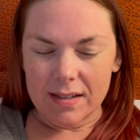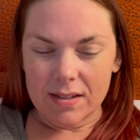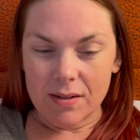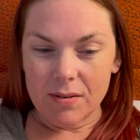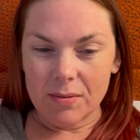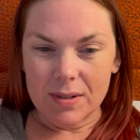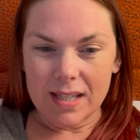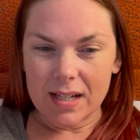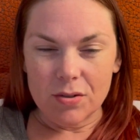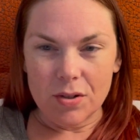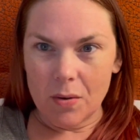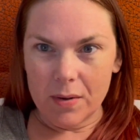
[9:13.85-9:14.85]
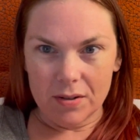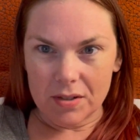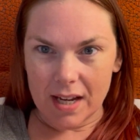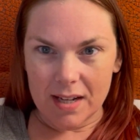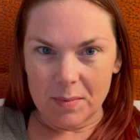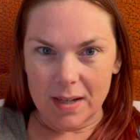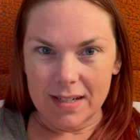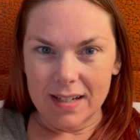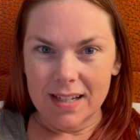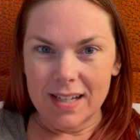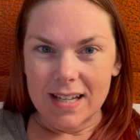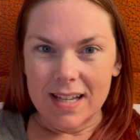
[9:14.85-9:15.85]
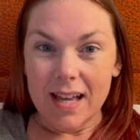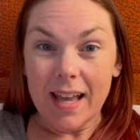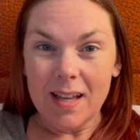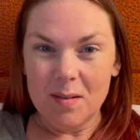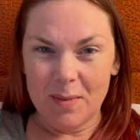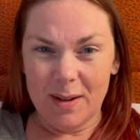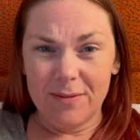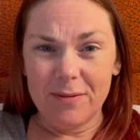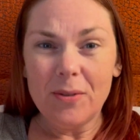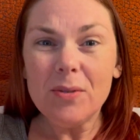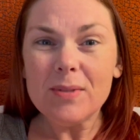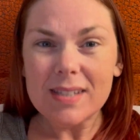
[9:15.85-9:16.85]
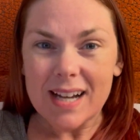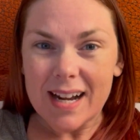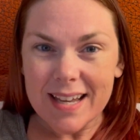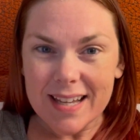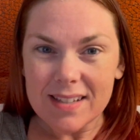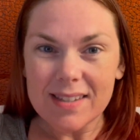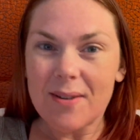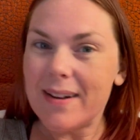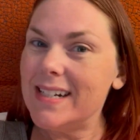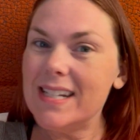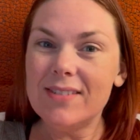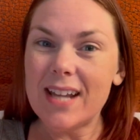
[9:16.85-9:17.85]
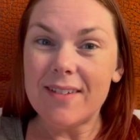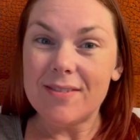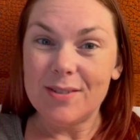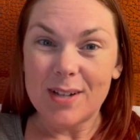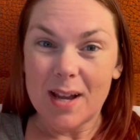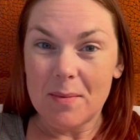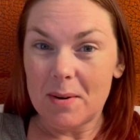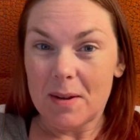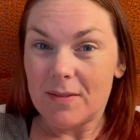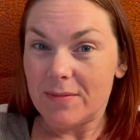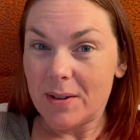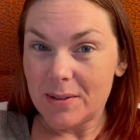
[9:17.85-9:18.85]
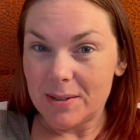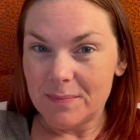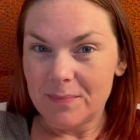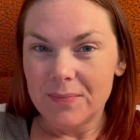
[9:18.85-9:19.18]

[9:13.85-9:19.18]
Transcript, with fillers: So there was like no entertainment, and my phone was dying. So I didn't even have entertainment on my phone.